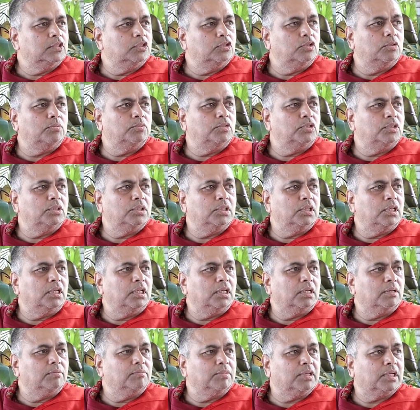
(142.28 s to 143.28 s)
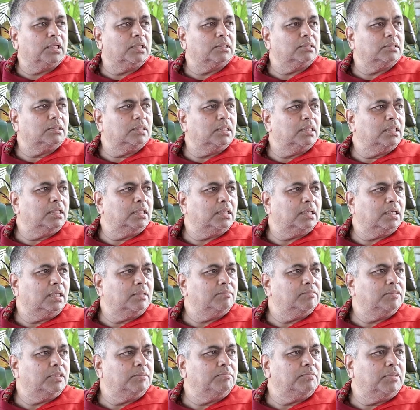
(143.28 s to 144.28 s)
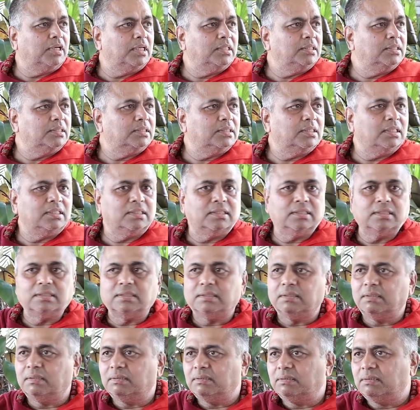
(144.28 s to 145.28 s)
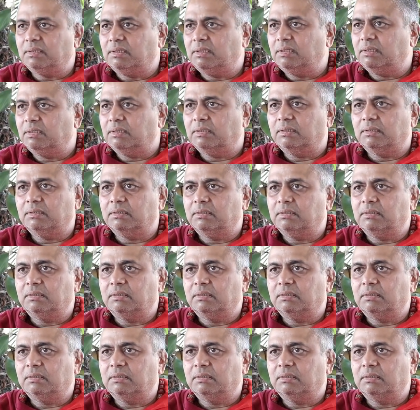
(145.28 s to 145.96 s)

No more healing, because till the time their mindset is not clear.